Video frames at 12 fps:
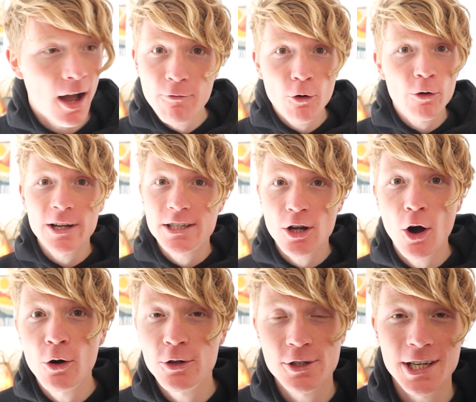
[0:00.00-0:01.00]
I've already
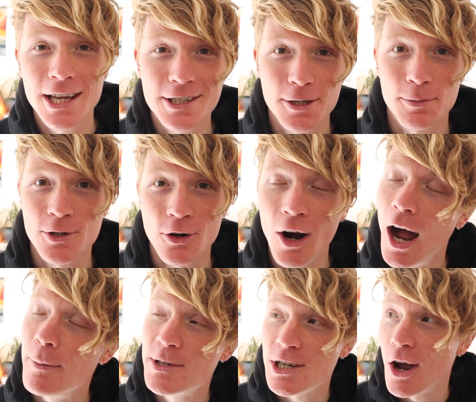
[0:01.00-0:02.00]
told you to hit
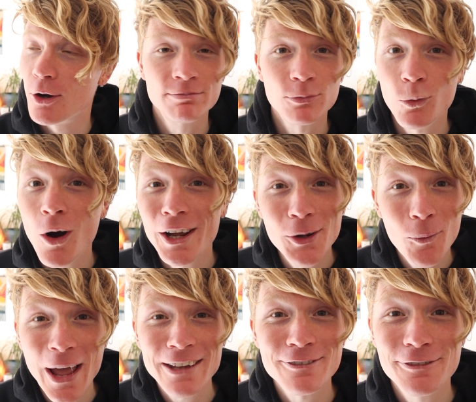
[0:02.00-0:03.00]
subscribe, so what are you
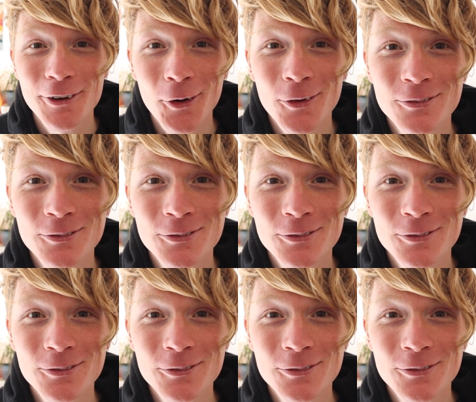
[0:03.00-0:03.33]
waiting for?